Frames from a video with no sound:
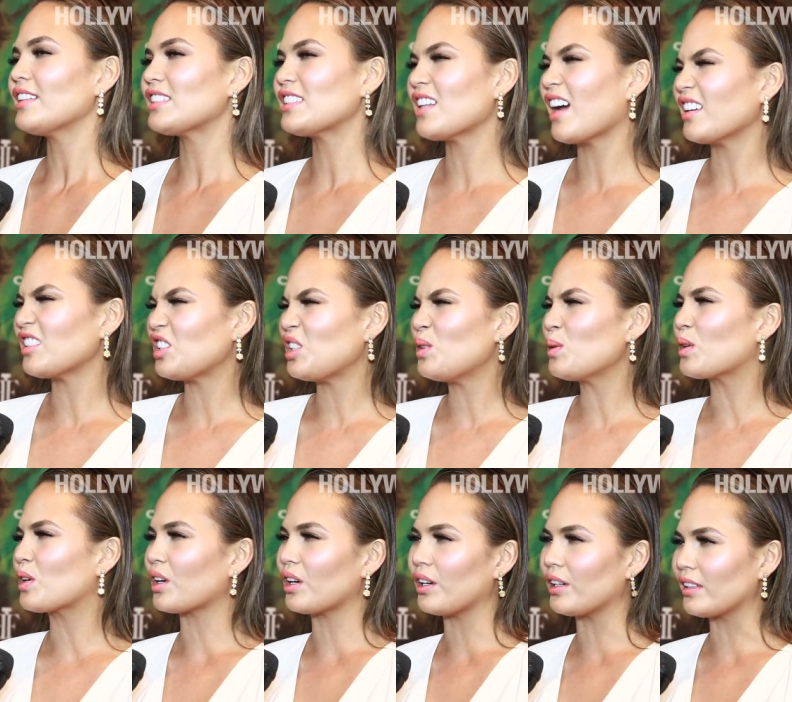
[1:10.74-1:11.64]
their second
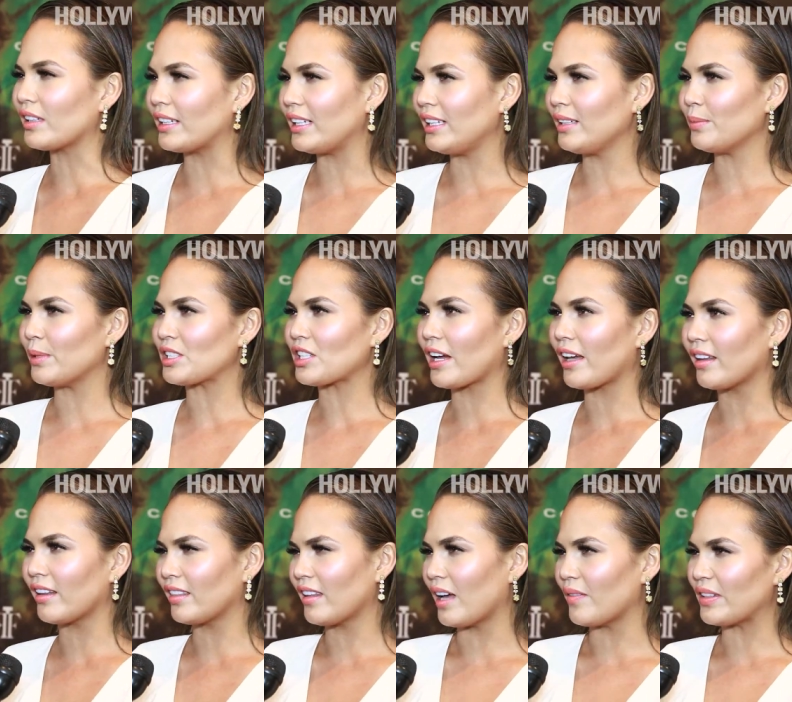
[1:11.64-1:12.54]
child. Teigen
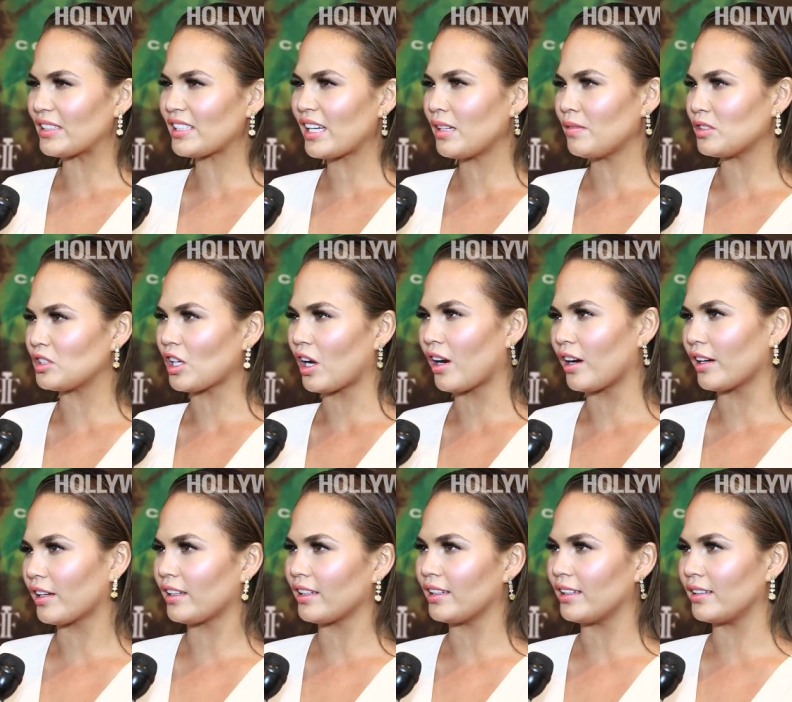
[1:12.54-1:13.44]
announced the news on
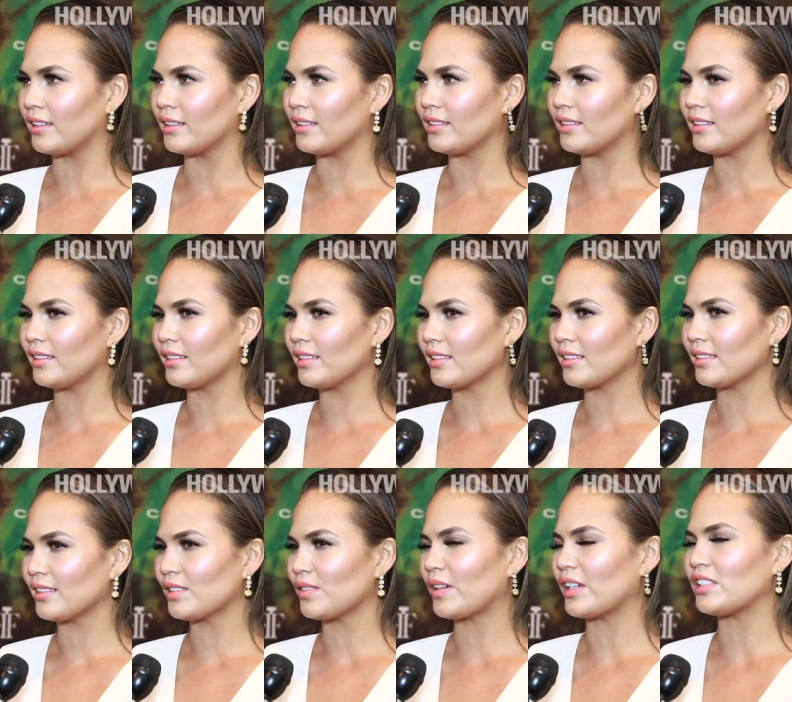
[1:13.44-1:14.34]
social media with
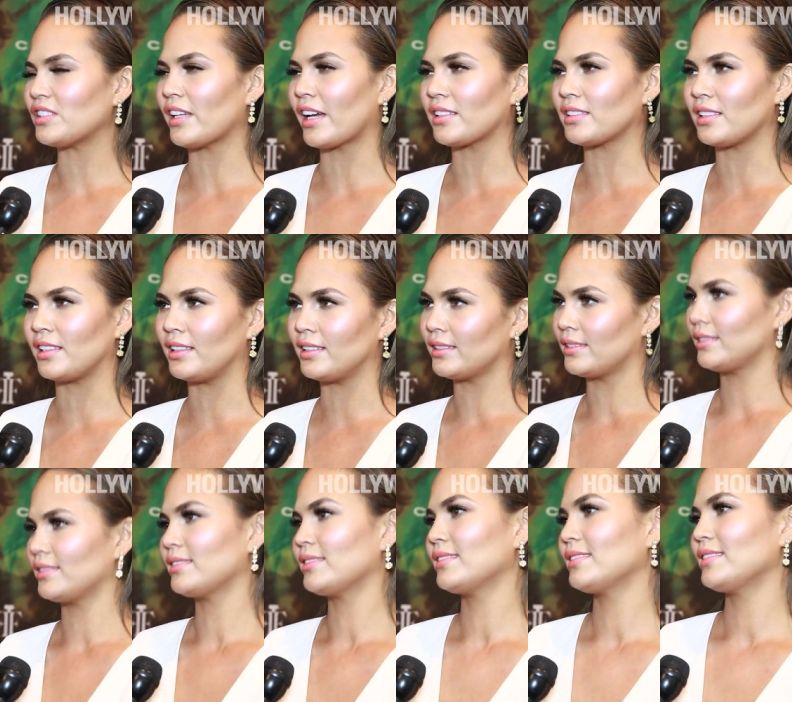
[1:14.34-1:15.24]
a video of their
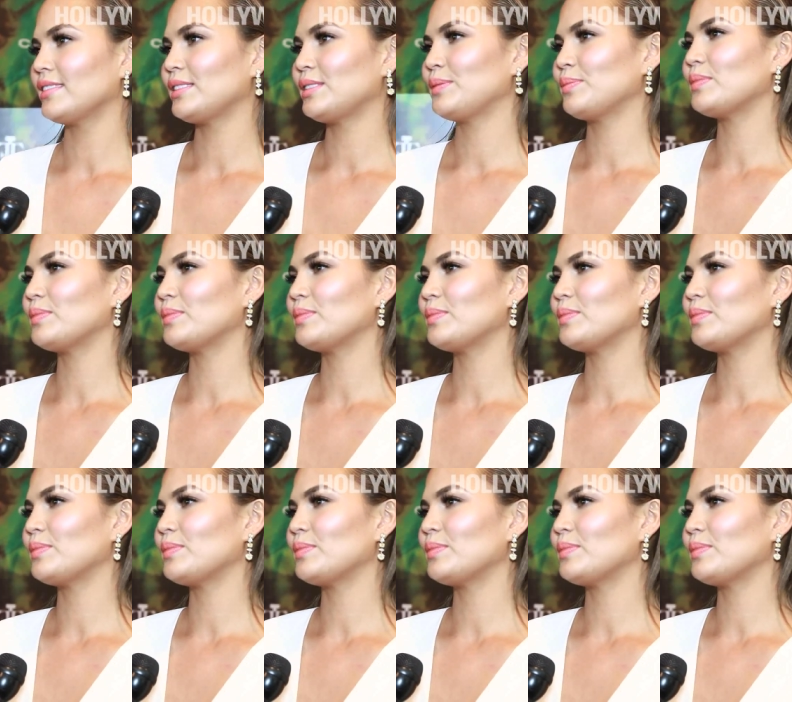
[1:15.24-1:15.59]
daughter Luna